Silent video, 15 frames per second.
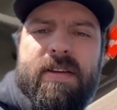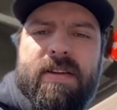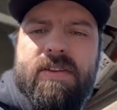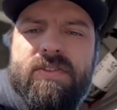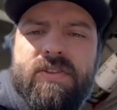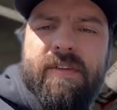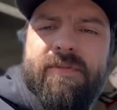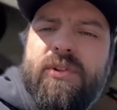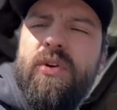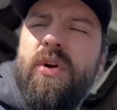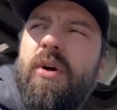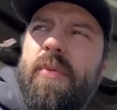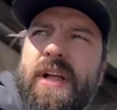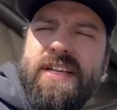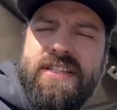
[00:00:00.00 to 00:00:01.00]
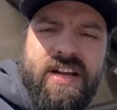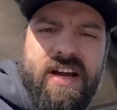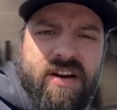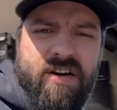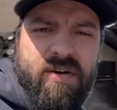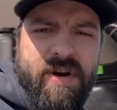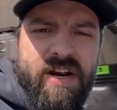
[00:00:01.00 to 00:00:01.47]
So I flew home last
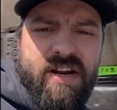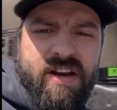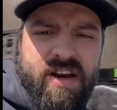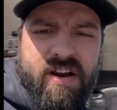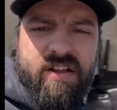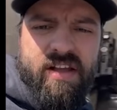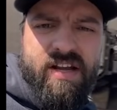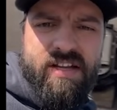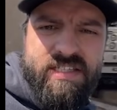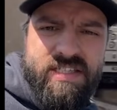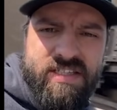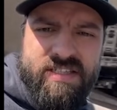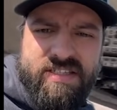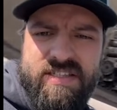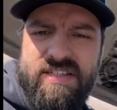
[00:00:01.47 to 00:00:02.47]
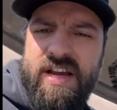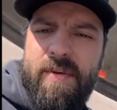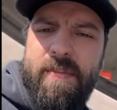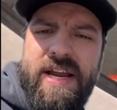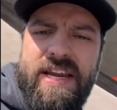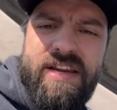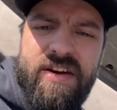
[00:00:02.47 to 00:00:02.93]
night on American Airlines, and this is how
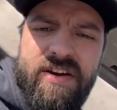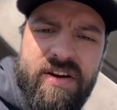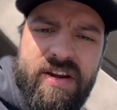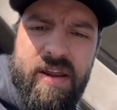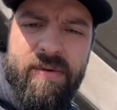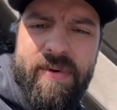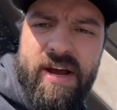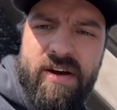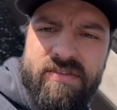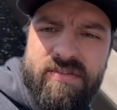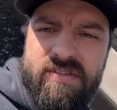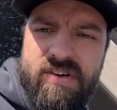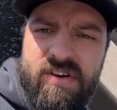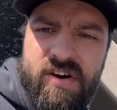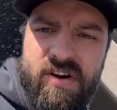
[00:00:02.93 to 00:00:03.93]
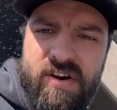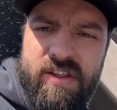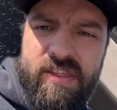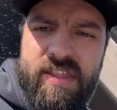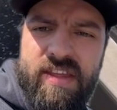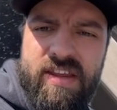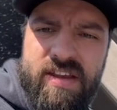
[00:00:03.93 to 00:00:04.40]
my gear came out
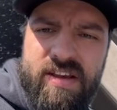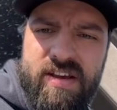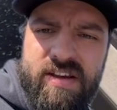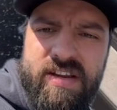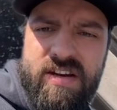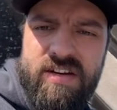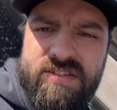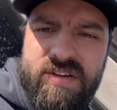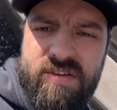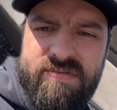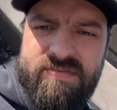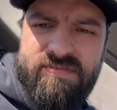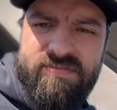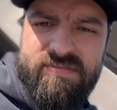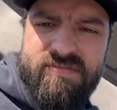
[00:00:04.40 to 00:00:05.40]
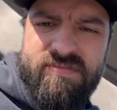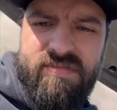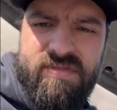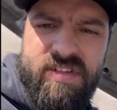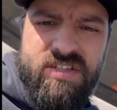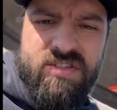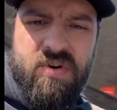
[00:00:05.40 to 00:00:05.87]
on the carousel.
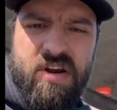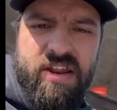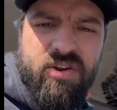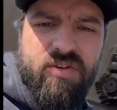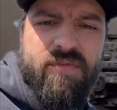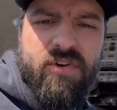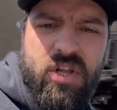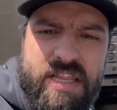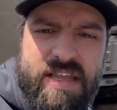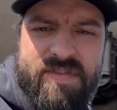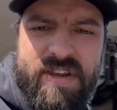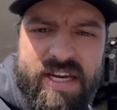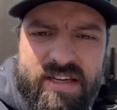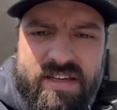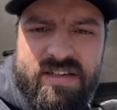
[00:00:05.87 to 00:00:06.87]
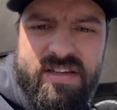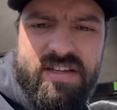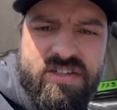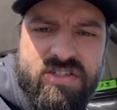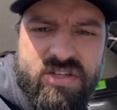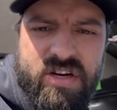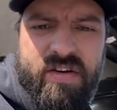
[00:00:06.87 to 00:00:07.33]
This is what I do for a living,
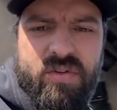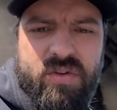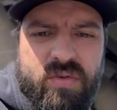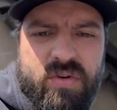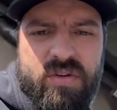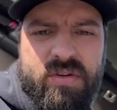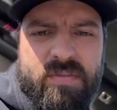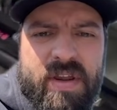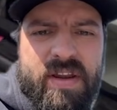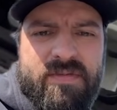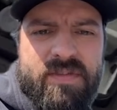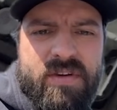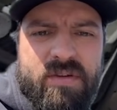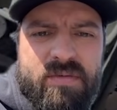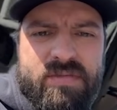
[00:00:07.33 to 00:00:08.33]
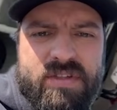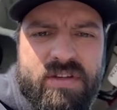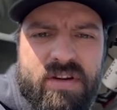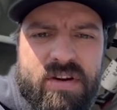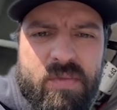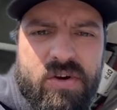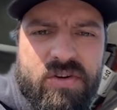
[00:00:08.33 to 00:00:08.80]
is travel the world and make films
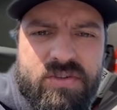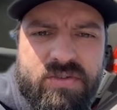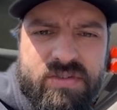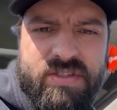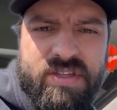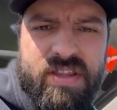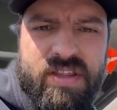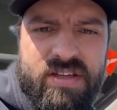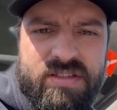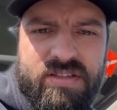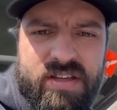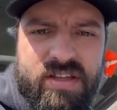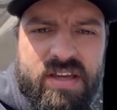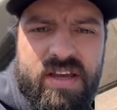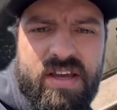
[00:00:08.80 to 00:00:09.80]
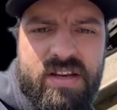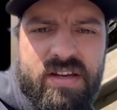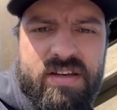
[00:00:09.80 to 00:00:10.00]
and commercials and things like that.